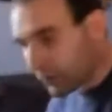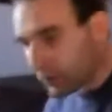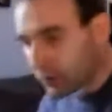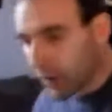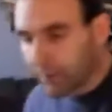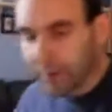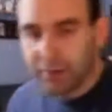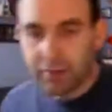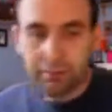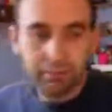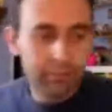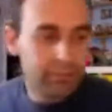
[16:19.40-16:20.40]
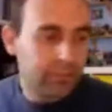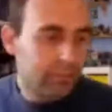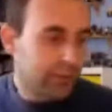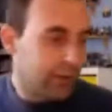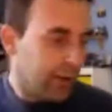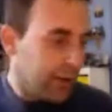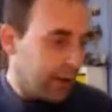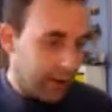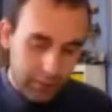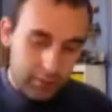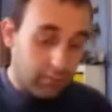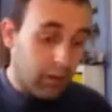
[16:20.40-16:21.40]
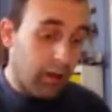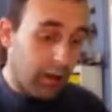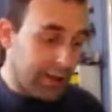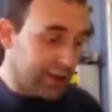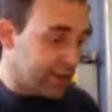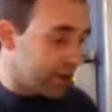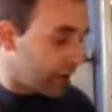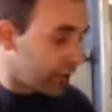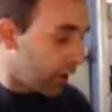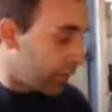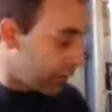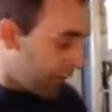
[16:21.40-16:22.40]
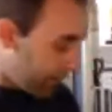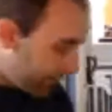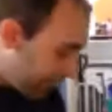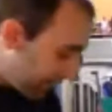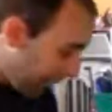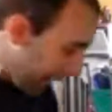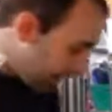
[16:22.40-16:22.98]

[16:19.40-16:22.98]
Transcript: those screwdrivers I literally just opened them up from the